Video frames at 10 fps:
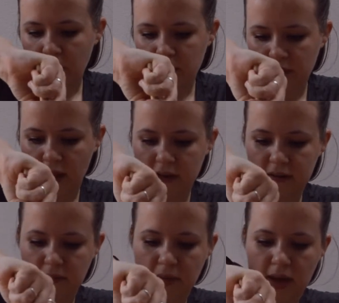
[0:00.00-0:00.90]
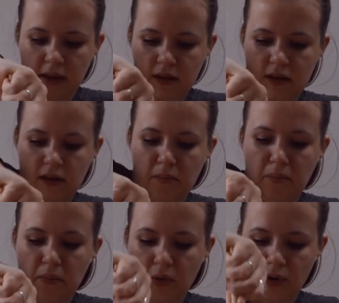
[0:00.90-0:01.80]
always like to make
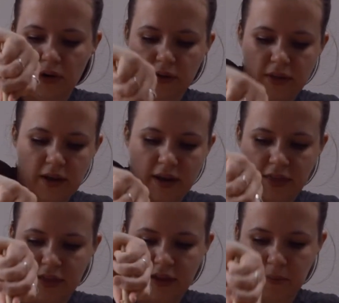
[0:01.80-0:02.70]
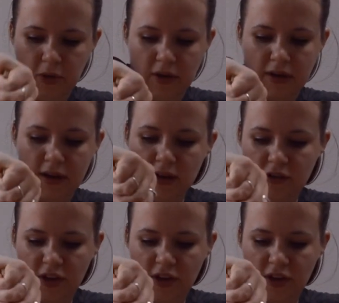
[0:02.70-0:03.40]
more than I think I'm going to need,